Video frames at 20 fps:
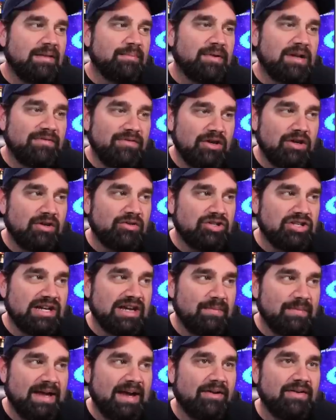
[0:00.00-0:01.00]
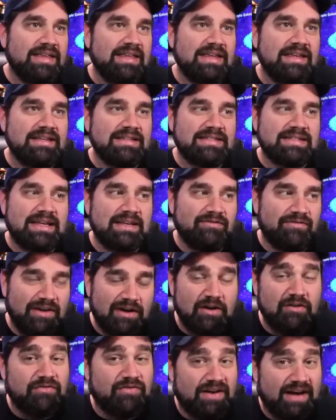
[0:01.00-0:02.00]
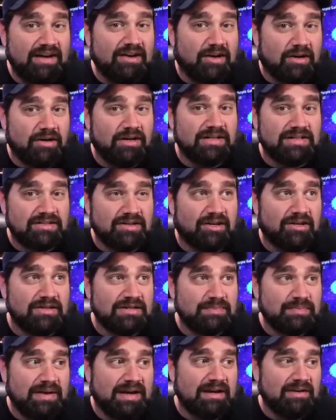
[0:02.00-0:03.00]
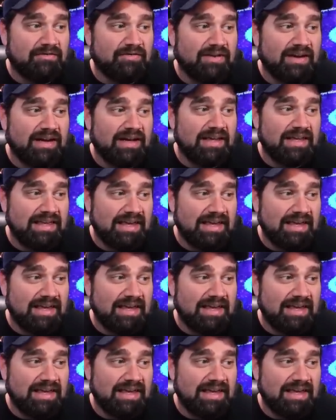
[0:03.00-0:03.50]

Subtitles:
But if you go check him out, he is a verified artist on Spotify.